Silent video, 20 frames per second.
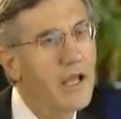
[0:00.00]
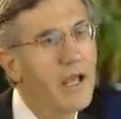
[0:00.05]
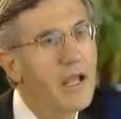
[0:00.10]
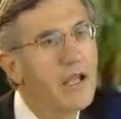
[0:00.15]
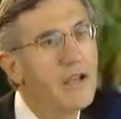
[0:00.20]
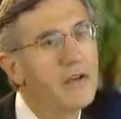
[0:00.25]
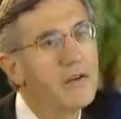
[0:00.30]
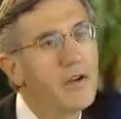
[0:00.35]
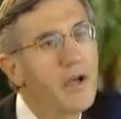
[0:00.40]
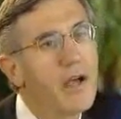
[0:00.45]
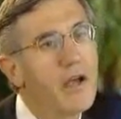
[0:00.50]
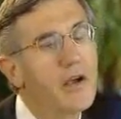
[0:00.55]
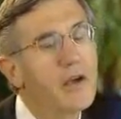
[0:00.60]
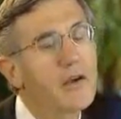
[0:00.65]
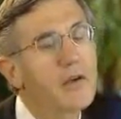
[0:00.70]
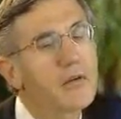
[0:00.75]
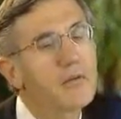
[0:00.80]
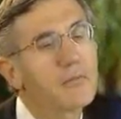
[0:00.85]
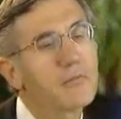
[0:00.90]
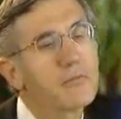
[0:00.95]
and
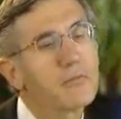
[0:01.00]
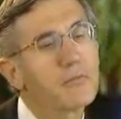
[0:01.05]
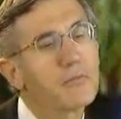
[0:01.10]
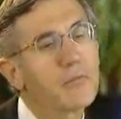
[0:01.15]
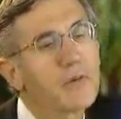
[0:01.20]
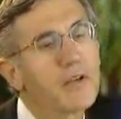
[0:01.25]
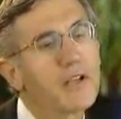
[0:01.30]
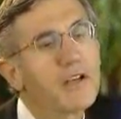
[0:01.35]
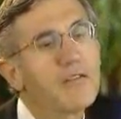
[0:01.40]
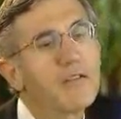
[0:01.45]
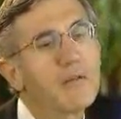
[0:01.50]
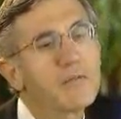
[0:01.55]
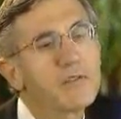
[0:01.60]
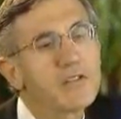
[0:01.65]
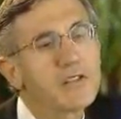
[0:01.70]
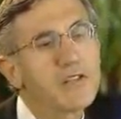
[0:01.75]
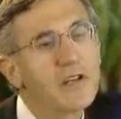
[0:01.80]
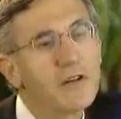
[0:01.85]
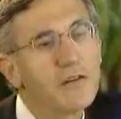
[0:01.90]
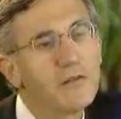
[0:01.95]
give
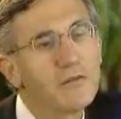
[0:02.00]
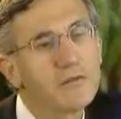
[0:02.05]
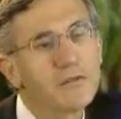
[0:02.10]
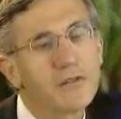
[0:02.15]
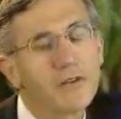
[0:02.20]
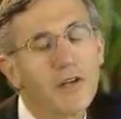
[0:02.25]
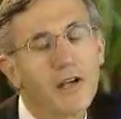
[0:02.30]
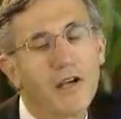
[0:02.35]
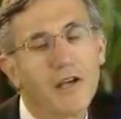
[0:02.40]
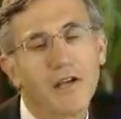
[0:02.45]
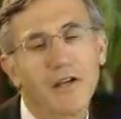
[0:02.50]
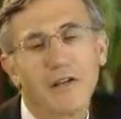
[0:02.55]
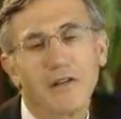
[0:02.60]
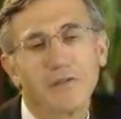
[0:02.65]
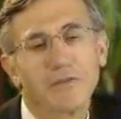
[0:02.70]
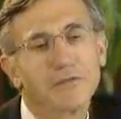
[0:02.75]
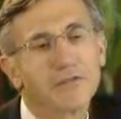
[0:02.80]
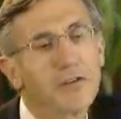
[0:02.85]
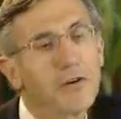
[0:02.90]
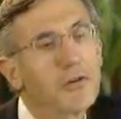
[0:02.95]
themselves a
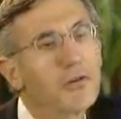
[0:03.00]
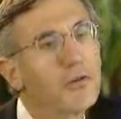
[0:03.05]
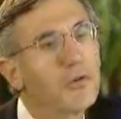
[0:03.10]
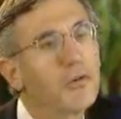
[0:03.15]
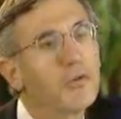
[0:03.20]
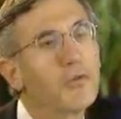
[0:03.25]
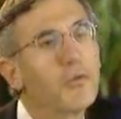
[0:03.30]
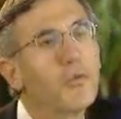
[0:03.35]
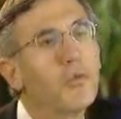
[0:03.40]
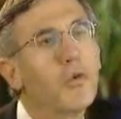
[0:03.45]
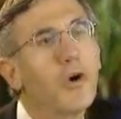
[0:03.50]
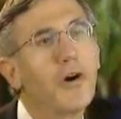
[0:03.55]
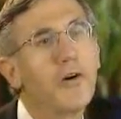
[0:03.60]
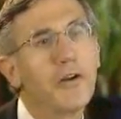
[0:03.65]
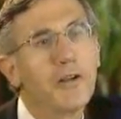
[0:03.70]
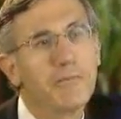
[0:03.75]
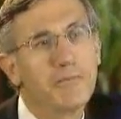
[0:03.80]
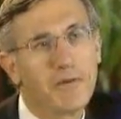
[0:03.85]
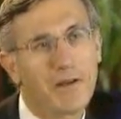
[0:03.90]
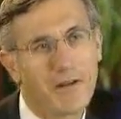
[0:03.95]
so-called
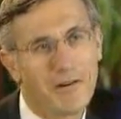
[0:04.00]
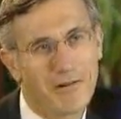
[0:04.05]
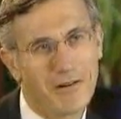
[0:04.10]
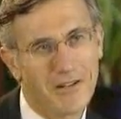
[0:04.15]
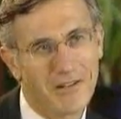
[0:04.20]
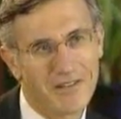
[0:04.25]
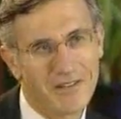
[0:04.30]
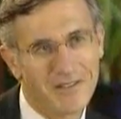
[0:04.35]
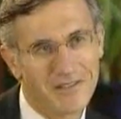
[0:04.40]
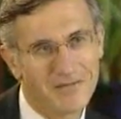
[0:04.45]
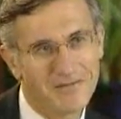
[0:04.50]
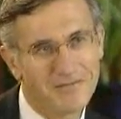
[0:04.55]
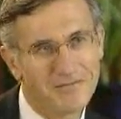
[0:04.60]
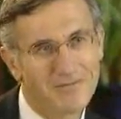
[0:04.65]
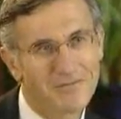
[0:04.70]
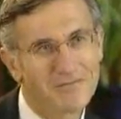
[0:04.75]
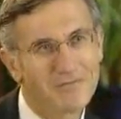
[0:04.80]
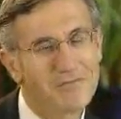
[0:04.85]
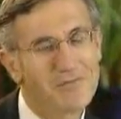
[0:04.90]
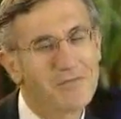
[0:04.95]
worry period,
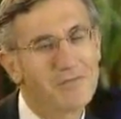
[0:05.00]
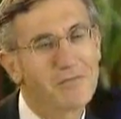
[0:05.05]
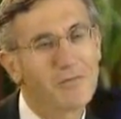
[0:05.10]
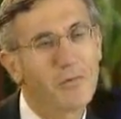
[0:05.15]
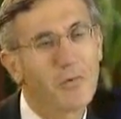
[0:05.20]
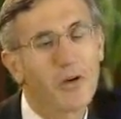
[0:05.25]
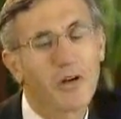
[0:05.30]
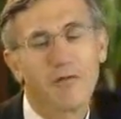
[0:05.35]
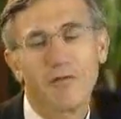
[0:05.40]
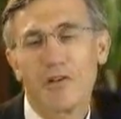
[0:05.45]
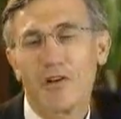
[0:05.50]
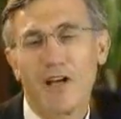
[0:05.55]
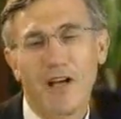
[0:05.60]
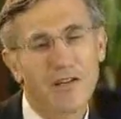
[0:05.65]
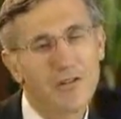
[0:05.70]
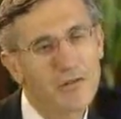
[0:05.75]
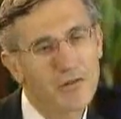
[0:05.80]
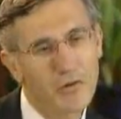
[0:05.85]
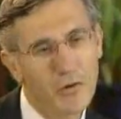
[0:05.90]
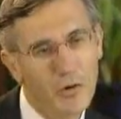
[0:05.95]
whatever you
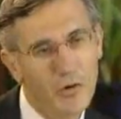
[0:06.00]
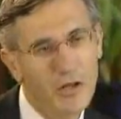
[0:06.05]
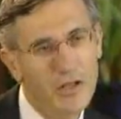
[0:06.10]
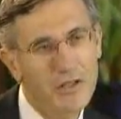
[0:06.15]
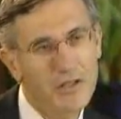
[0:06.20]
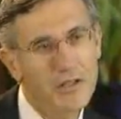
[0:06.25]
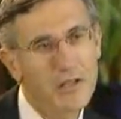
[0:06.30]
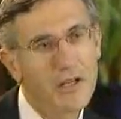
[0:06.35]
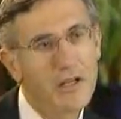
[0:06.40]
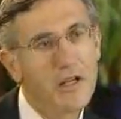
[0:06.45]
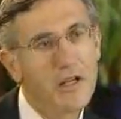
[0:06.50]
like to call it,